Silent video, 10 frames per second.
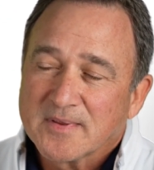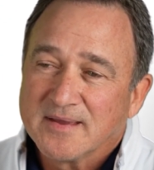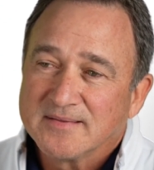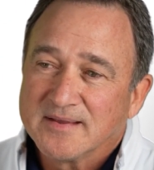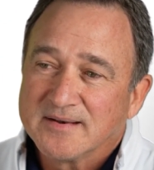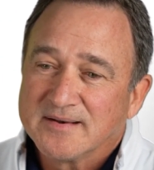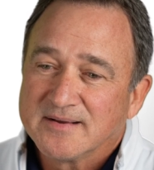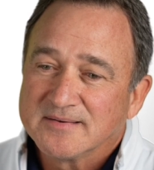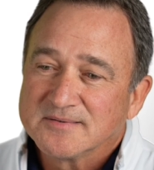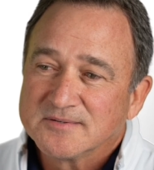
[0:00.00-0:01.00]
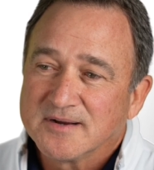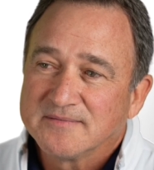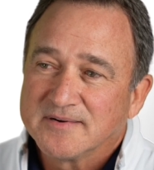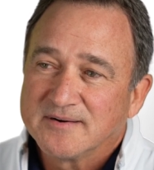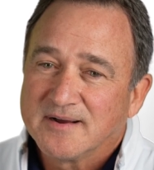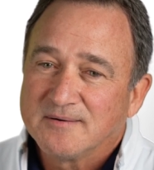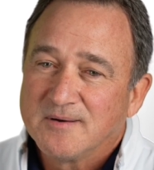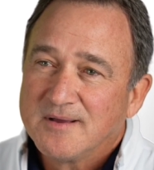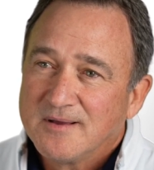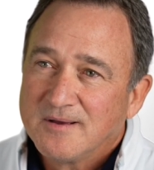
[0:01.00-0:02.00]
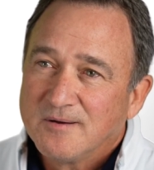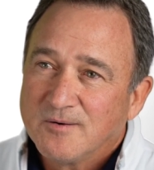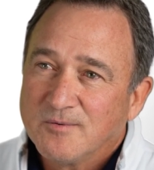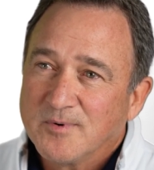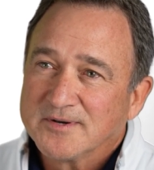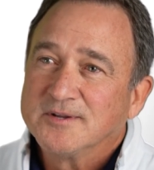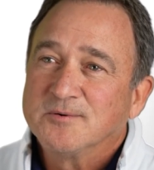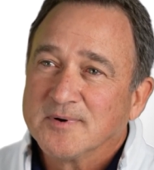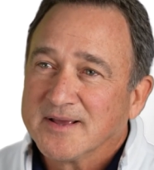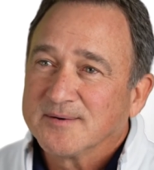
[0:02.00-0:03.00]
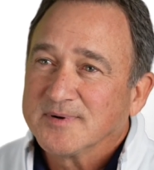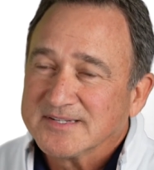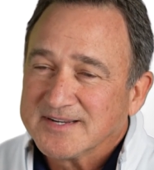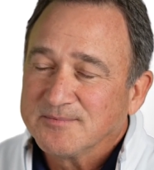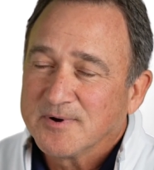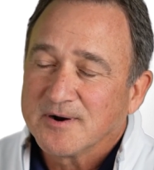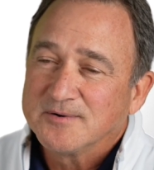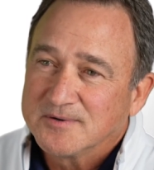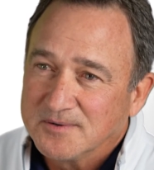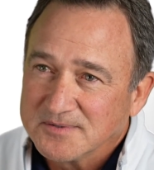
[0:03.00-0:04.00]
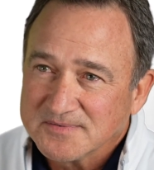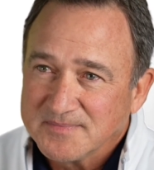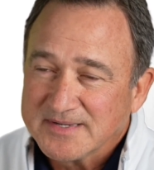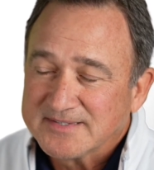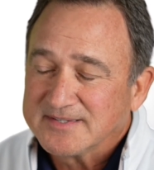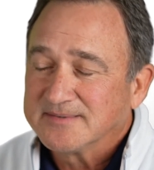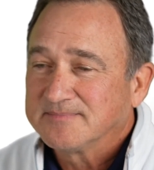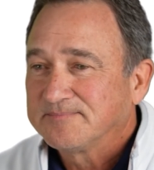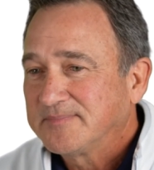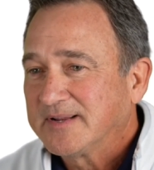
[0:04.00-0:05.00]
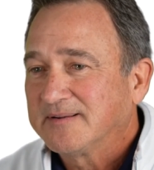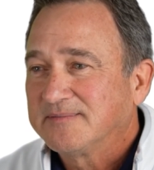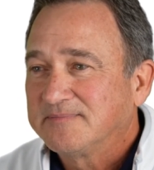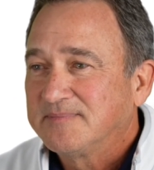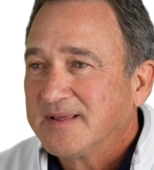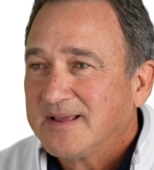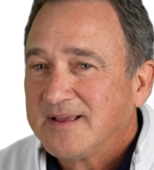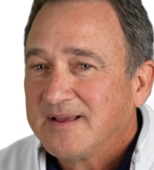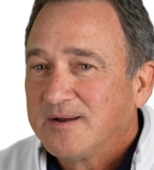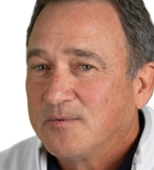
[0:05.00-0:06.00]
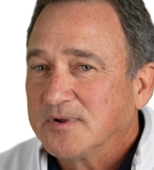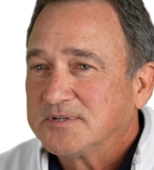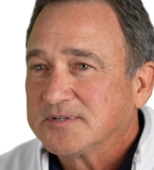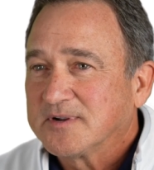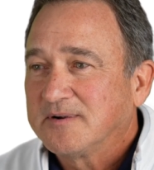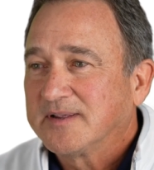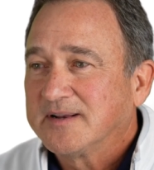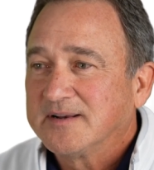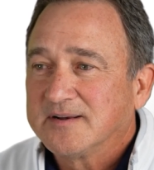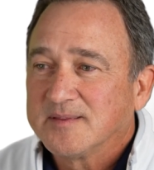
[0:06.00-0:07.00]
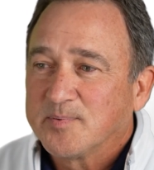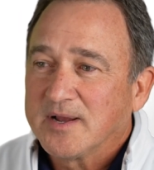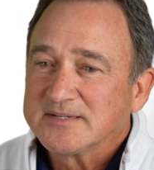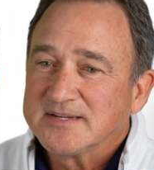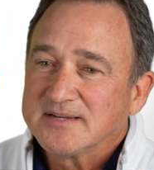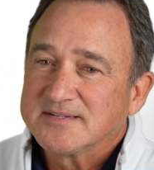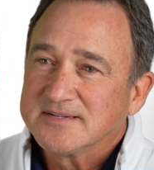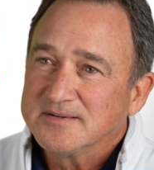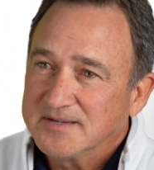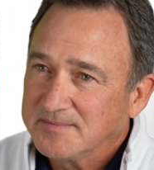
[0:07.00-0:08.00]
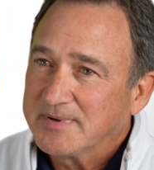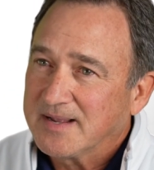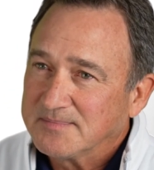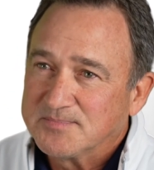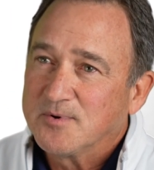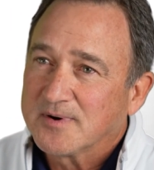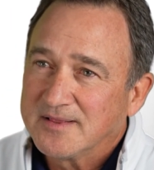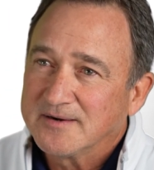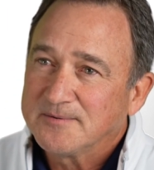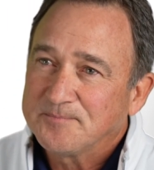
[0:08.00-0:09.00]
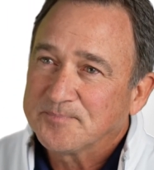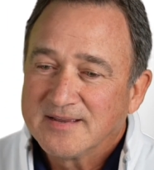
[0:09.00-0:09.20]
And then uh, trying to figure out, well, what do you want out of real estate? What are your goals from this? And, you know, once you start getting into the process, it becomes more clear.